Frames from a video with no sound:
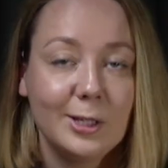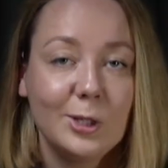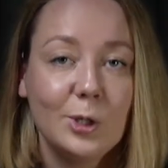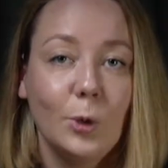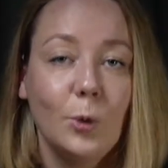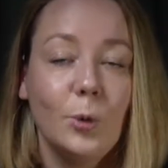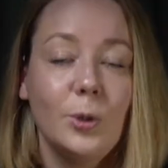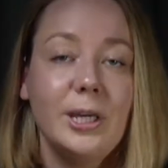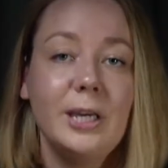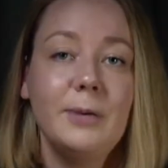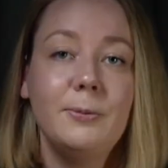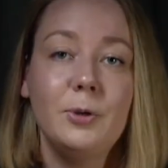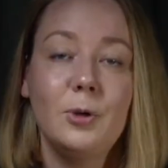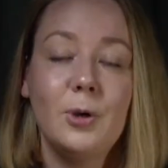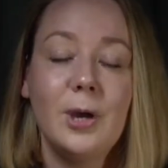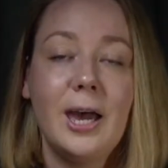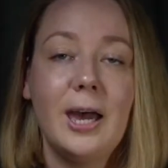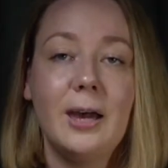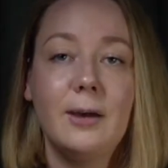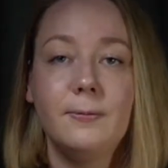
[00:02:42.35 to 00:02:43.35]
So if
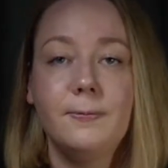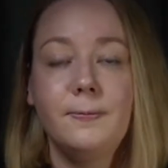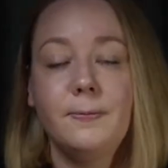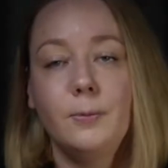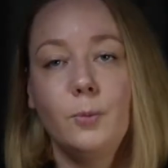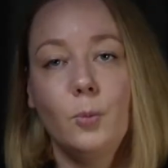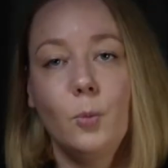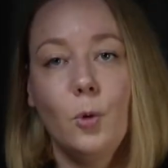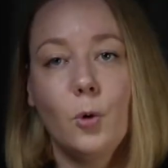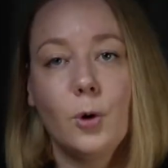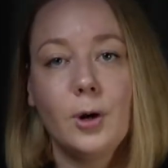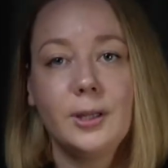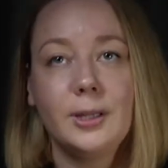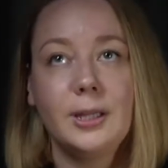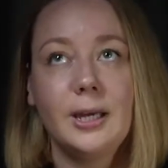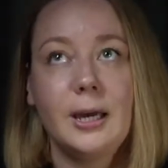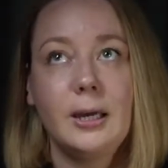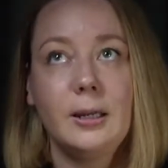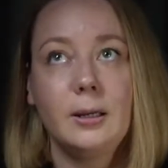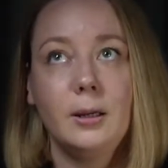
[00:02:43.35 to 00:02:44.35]
you have more
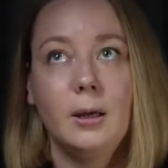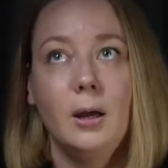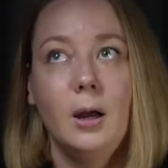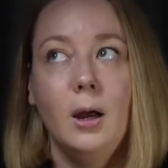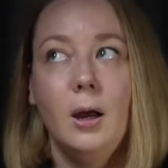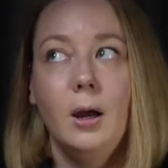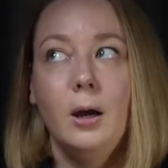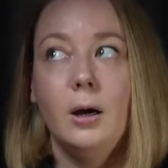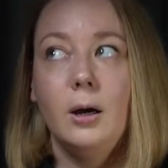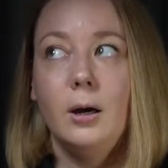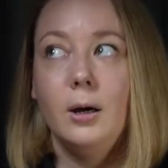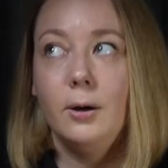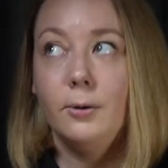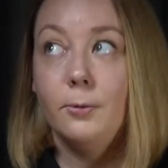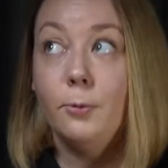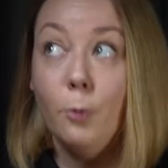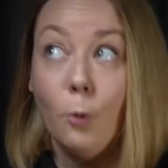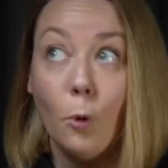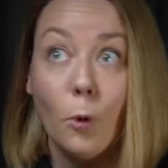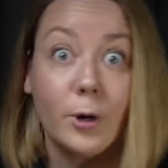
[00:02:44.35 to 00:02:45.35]
than
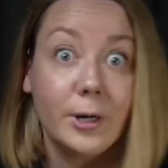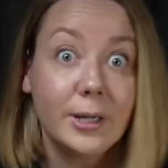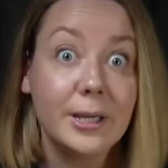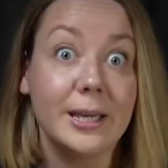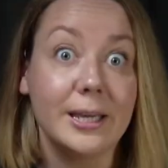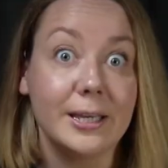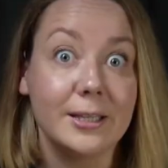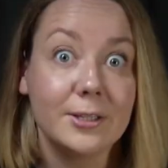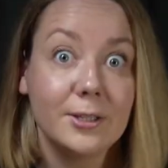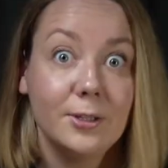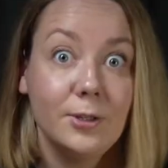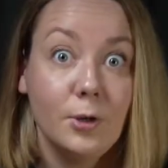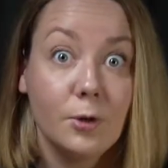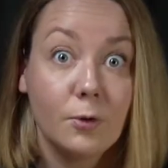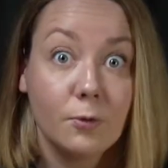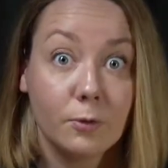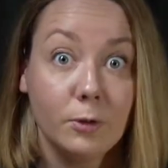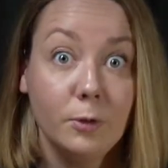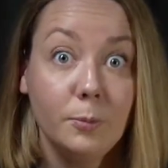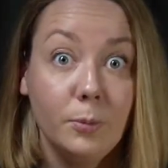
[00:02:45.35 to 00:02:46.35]
4 kids in your
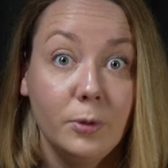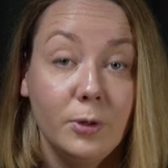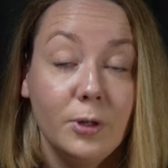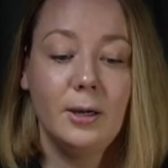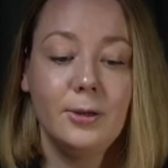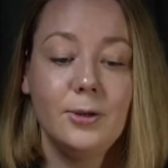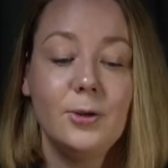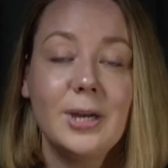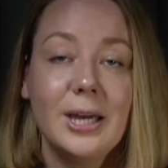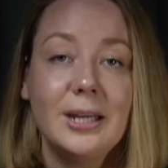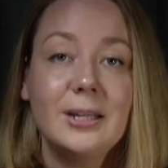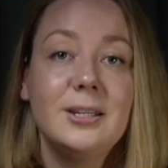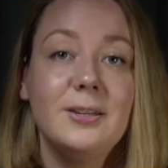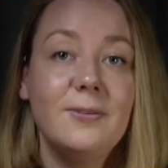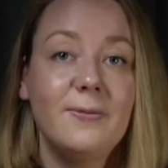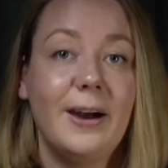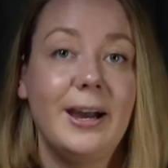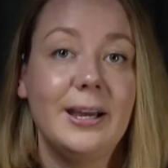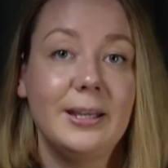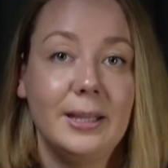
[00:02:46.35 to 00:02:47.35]
group, you can
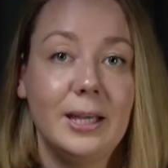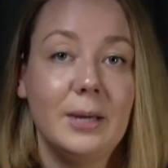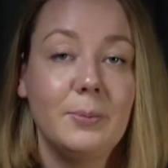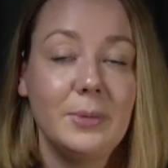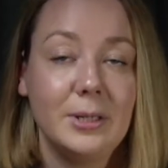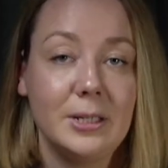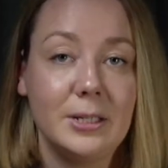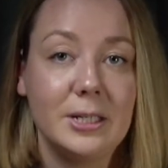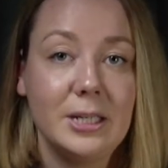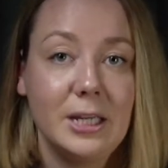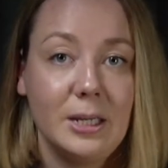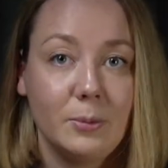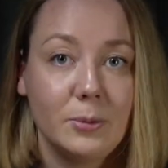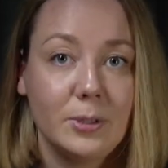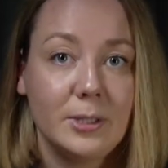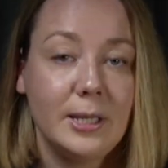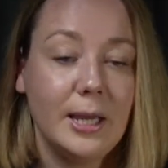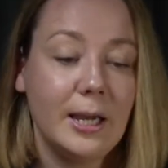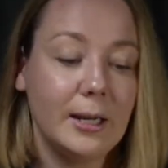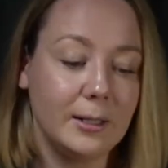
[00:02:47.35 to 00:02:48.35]
divide them in
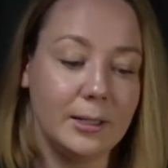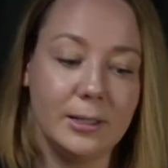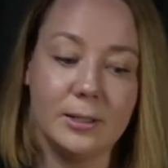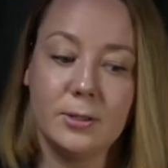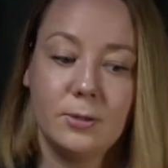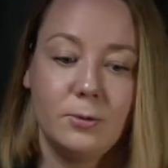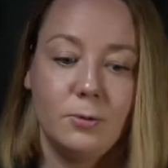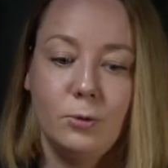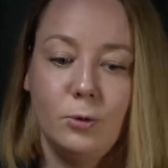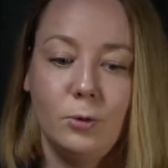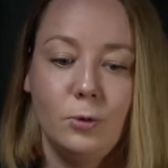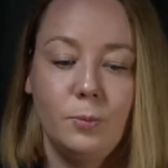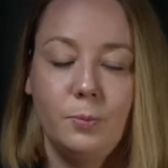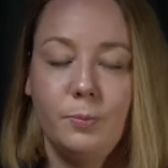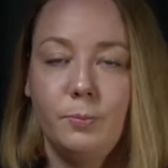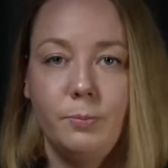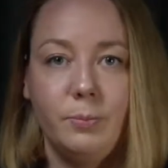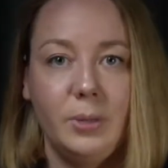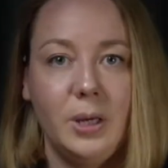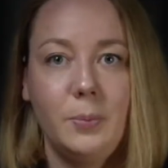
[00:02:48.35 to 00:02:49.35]
teams. At least 2
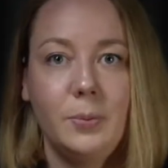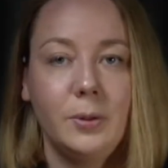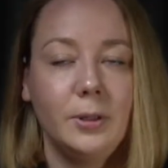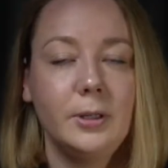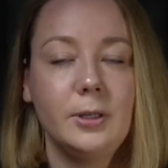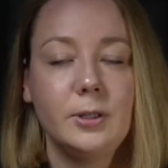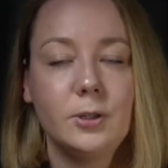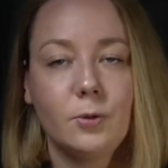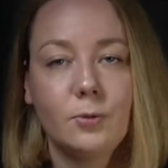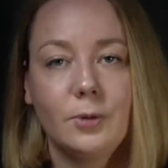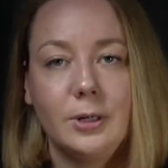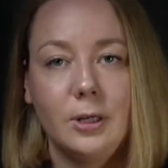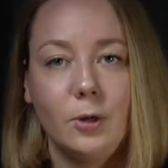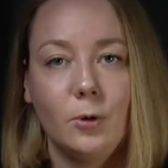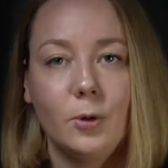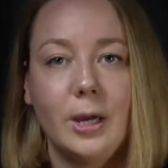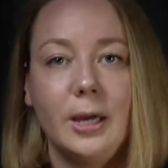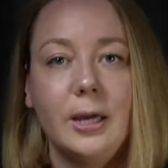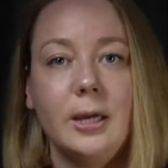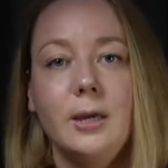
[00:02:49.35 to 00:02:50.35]
people is already
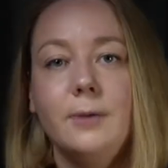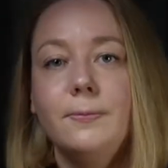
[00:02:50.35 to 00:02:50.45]
okay.